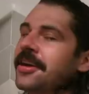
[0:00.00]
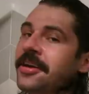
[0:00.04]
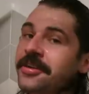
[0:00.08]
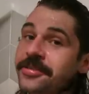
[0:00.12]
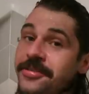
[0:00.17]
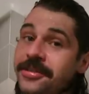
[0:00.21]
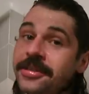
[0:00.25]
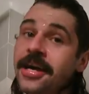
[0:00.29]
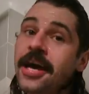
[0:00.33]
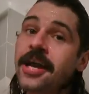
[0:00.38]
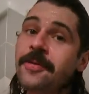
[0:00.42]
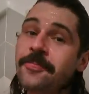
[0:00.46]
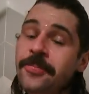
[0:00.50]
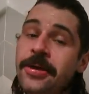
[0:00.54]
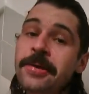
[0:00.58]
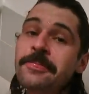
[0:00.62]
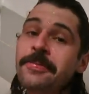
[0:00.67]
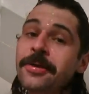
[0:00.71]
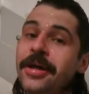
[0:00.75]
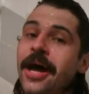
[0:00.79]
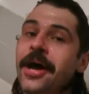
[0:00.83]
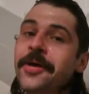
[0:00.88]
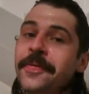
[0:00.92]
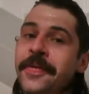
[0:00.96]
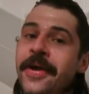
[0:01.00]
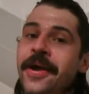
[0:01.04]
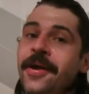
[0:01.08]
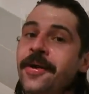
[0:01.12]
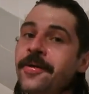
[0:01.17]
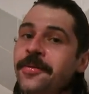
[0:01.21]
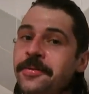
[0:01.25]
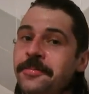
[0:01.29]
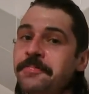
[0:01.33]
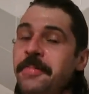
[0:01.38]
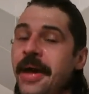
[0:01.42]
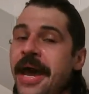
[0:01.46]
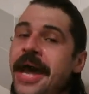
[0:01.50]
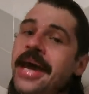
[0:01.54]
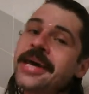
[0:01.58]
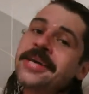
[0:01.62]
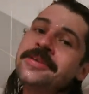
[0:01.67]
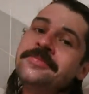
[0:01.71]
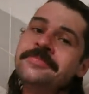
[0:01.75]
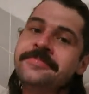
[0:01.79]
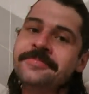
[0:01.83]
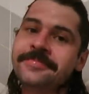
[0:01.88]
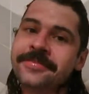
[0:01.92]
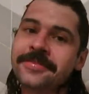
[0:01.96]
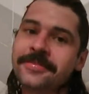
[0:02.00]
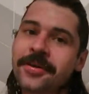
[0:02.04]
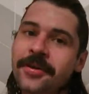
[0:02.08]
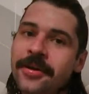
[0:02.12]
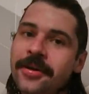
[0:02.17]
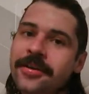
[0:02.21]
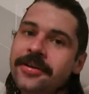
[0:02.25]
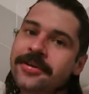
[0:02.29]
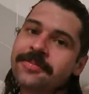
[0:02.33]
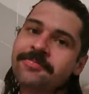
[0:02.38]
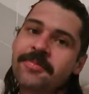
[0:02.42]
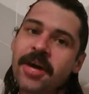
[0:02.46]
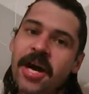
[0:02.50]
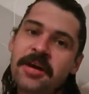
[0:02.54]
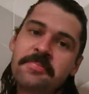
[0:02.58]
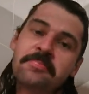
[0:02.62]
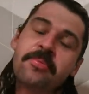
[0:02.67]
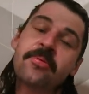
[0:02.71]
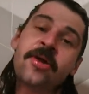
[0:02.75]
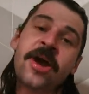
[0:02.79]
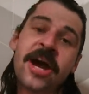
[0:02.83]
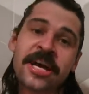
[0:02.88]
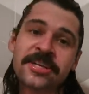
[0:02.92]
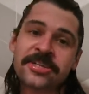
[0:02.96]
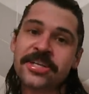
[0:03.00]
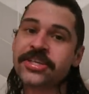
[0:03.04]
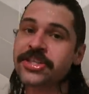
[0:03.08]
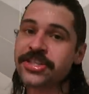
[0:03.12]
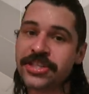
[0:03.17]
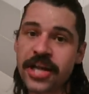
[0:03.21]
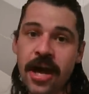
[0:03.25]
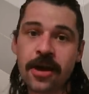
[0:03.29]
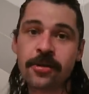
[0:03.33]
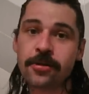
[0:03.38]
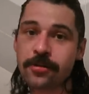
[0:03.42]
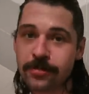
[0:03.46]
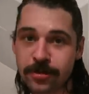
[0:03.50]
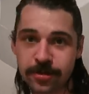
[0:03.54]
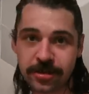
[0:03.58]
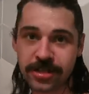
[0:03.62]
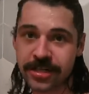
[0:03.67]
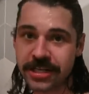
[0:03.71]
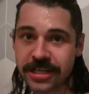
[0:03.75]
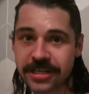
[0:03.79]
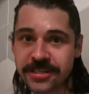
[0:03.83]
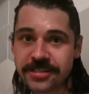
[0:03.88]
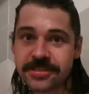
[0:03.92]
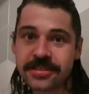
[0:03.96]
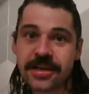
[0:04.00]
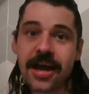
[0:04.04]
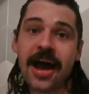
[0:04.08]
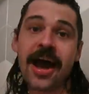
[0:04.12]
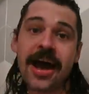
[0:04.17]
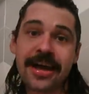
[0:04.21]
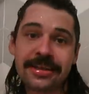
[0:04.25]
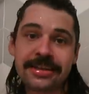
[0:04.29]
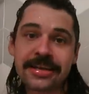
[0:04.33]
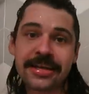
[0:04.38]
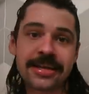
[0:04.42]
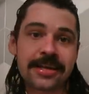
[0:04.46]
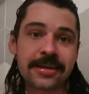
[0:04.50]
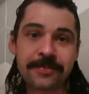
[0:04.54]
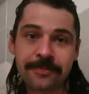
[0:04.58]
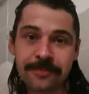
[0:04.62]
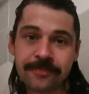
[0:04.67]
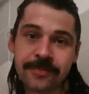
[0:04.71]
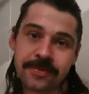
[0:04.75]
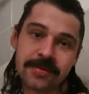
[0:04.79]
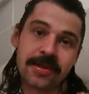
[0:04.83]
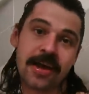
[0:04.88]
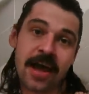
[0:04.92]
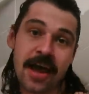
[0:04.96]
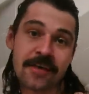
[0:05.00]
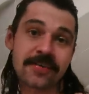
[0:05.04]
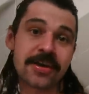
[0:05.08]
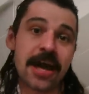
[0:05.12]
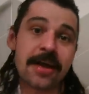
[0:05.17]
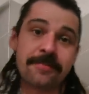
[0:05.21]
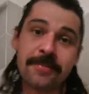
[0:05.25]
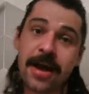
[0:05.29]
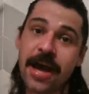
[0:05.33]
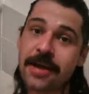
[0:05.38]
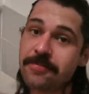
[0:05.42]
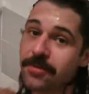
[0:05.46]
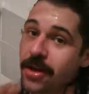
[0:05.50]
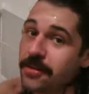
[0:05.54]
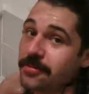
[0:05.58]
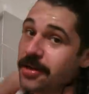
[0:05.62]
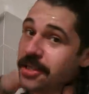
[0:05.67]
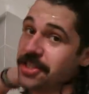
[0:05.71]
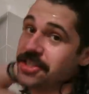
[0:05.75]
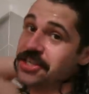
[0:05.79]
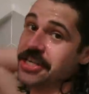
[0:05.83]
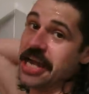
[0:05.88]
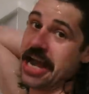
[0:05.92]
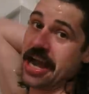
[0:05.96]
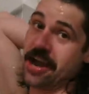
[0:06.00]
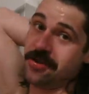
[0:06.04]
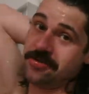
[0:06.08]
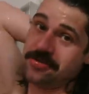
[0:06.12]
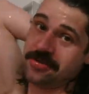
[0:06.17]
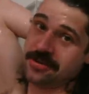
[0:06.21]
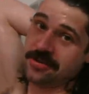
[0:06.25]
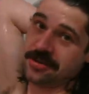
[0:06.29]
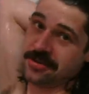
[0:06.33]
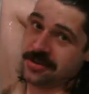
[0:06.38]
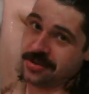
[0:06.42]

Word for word: There's a lot of people out there with bad or unpracticed shower routines. I think I've got mine pretty much down.